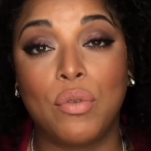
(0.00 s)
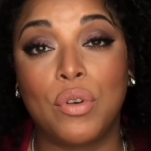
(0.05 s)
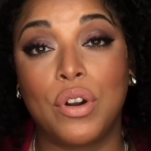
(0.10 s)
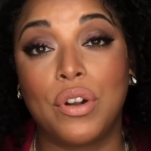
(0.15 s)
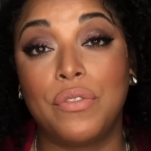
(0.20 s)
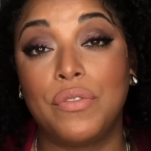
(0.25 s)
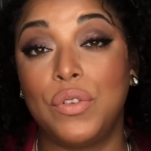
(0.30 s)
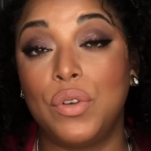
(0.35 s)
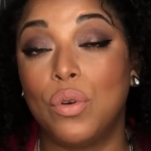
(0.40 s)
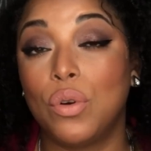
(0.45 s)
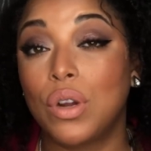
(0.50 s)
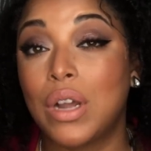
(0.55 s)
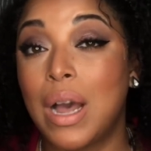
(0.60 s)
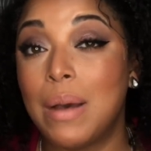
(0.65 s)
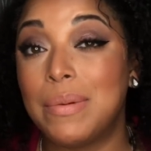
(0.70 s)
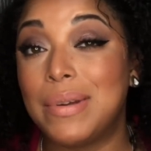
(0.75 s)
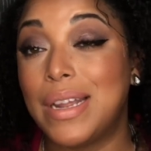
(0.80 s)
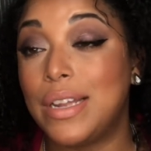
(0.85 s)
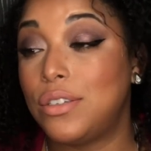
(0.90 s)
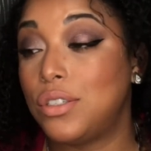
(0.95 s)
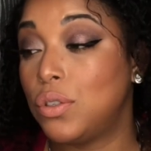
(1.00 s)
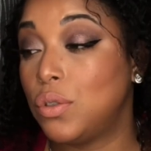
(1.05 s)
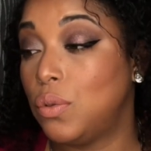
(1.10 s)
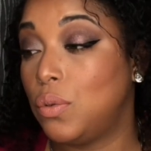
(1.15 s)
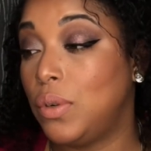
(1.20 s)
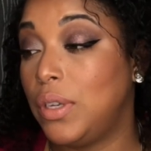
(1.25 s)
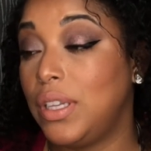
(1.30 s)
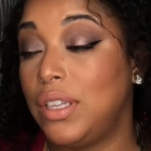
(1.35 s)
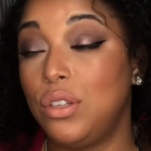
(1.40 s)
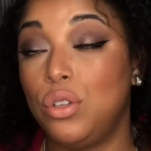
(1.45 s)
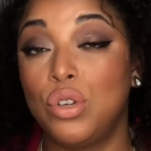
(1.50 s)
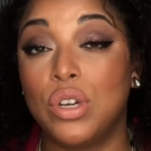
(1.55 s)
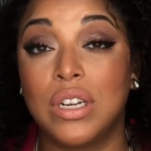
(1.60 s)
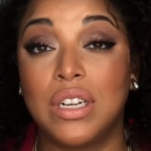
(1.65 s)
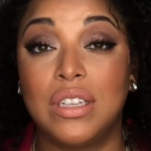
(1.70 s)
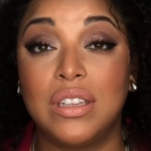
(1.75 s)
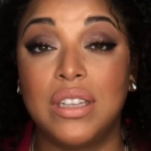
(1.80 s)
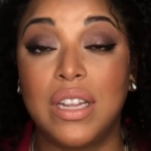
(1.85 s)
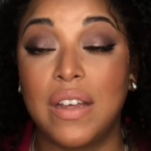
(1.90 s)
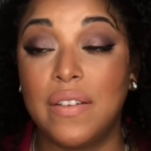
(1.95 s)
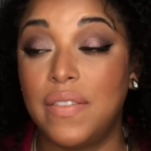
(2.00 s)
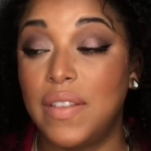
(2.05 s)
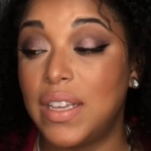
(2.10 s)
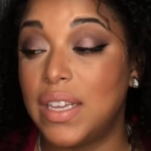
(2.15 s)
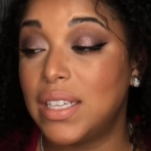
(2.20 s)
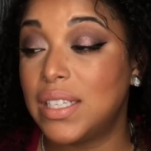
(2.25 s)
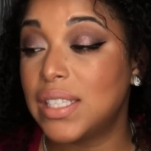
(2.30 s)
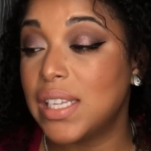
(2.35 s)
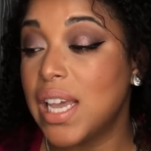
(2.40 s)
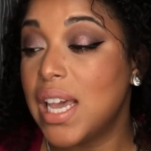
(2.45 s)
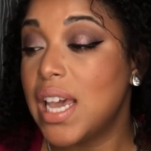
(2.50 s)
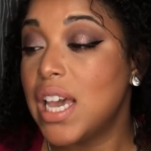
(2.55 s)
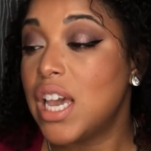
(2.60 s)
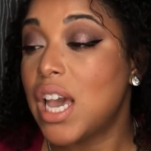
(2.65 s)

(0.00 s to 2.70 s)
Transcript: or if you're a combination oily, you're gonna love this.